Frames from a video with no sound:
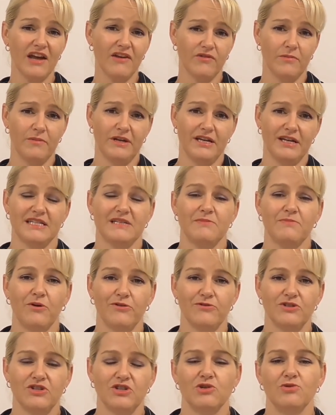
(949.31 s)
ever be
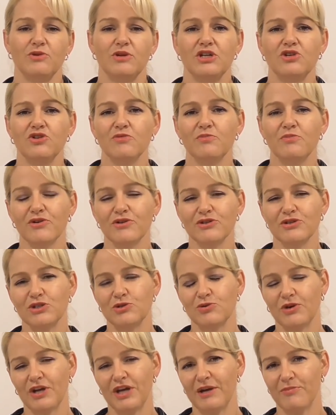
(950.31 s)
exposed to in your
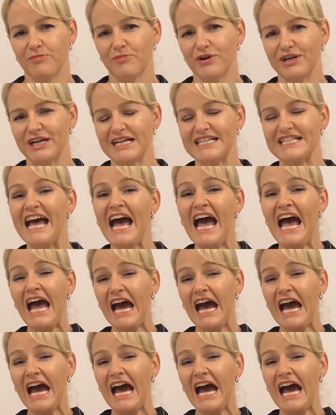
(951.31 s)
personal care products.